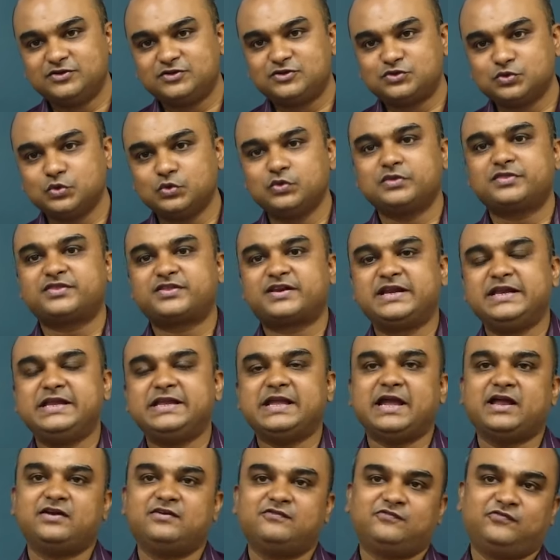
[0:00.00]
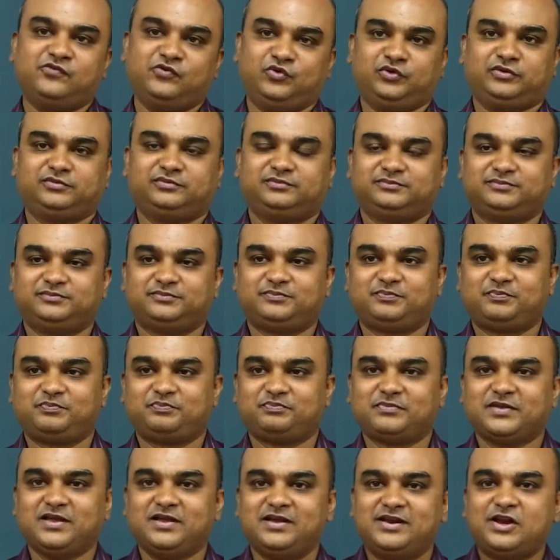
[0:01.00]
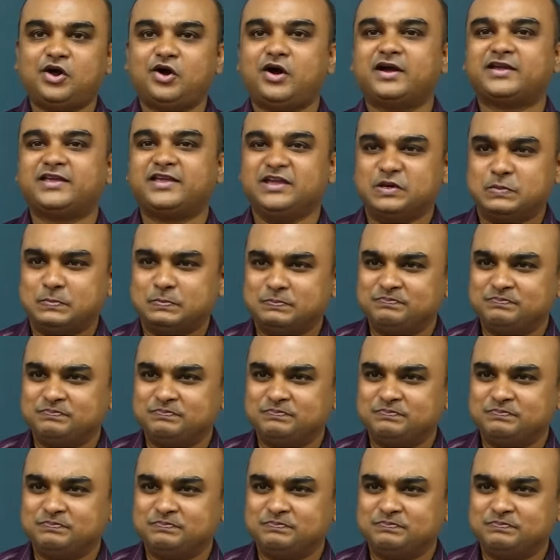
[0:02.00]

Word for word: two, three and four. Now again,